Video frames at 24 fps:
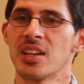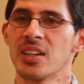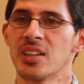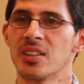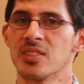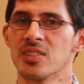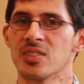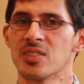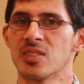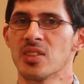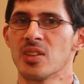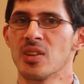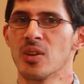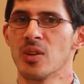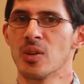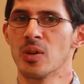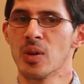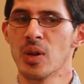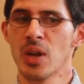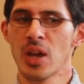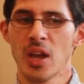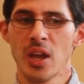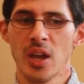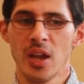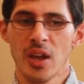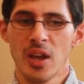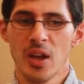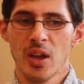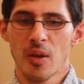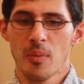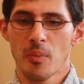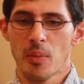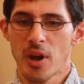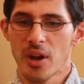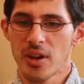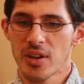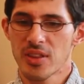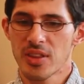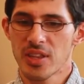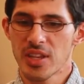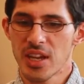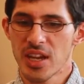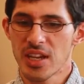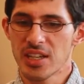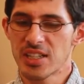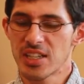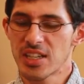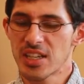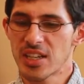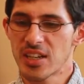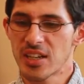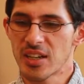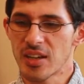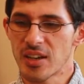And so part of the idea